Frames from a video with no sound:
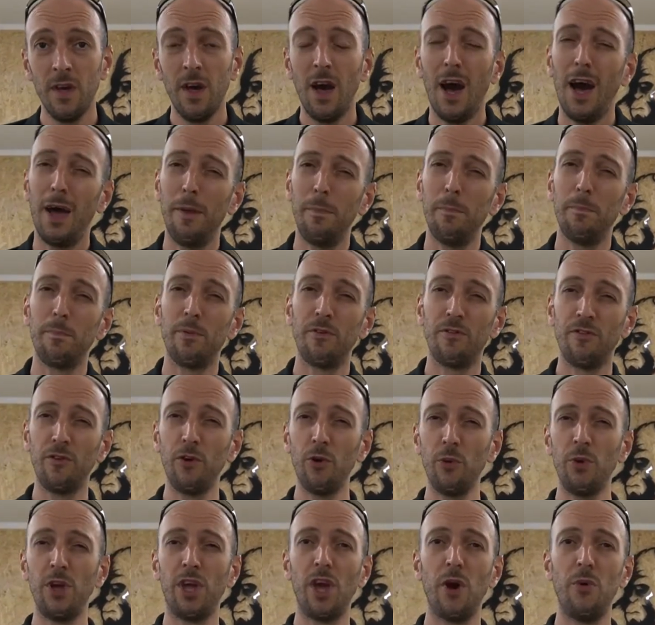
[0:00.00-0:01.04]
And
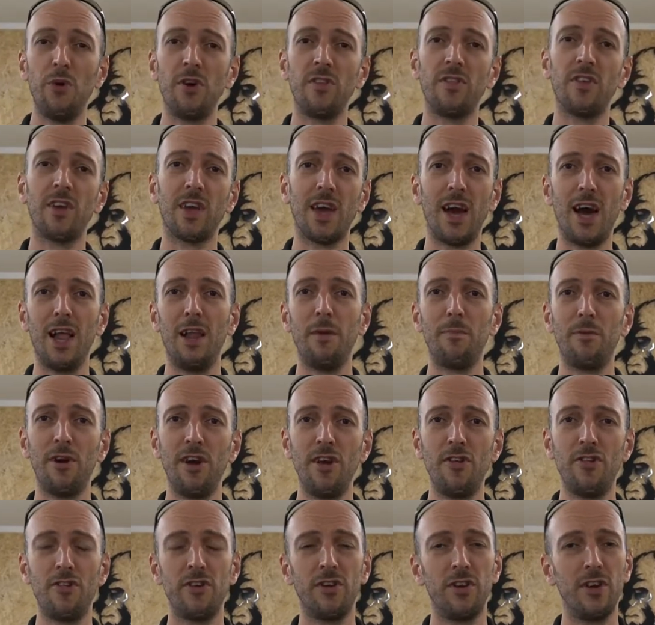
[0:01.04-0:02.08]
before we go into
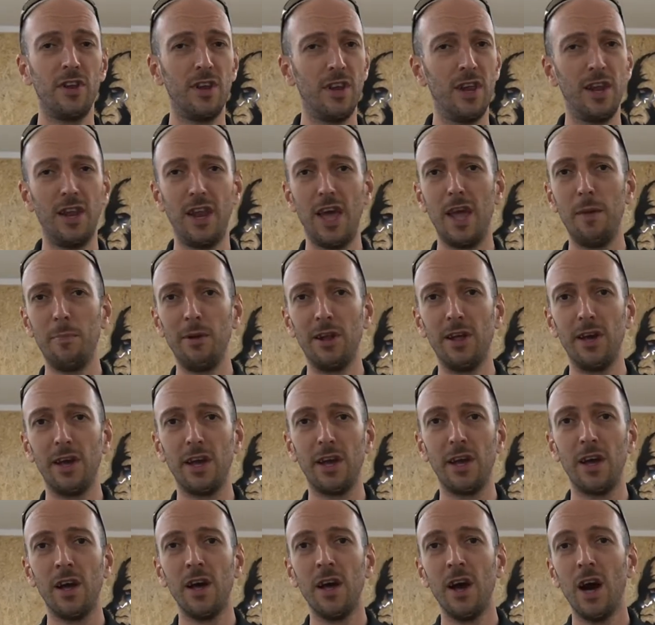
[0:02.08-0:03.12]
calibration and enabling,